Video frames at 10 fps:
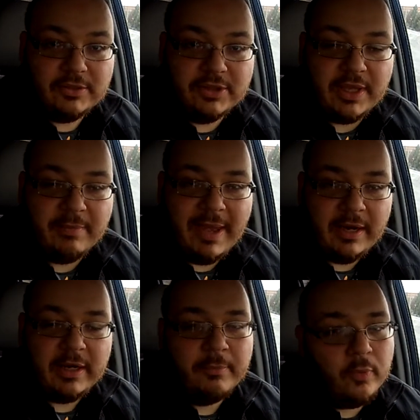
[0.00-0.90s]
just came out
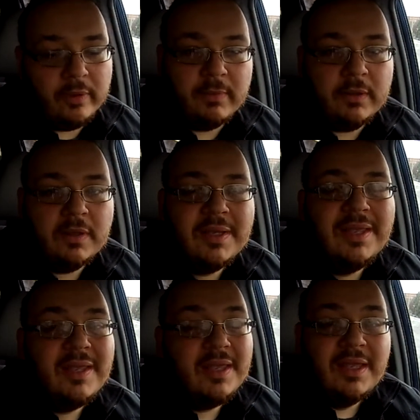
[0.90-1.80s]
of the appointment,
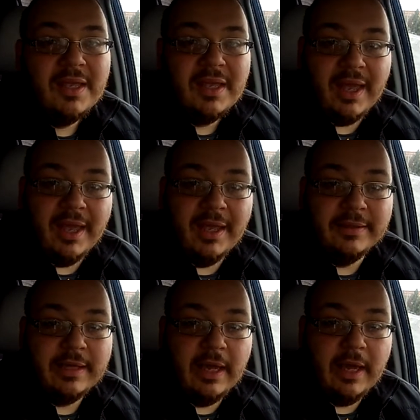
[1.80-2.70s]

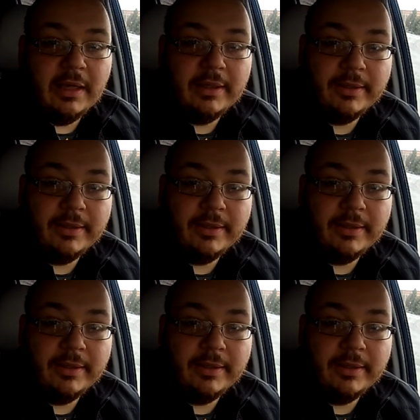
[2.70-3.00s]
and uh,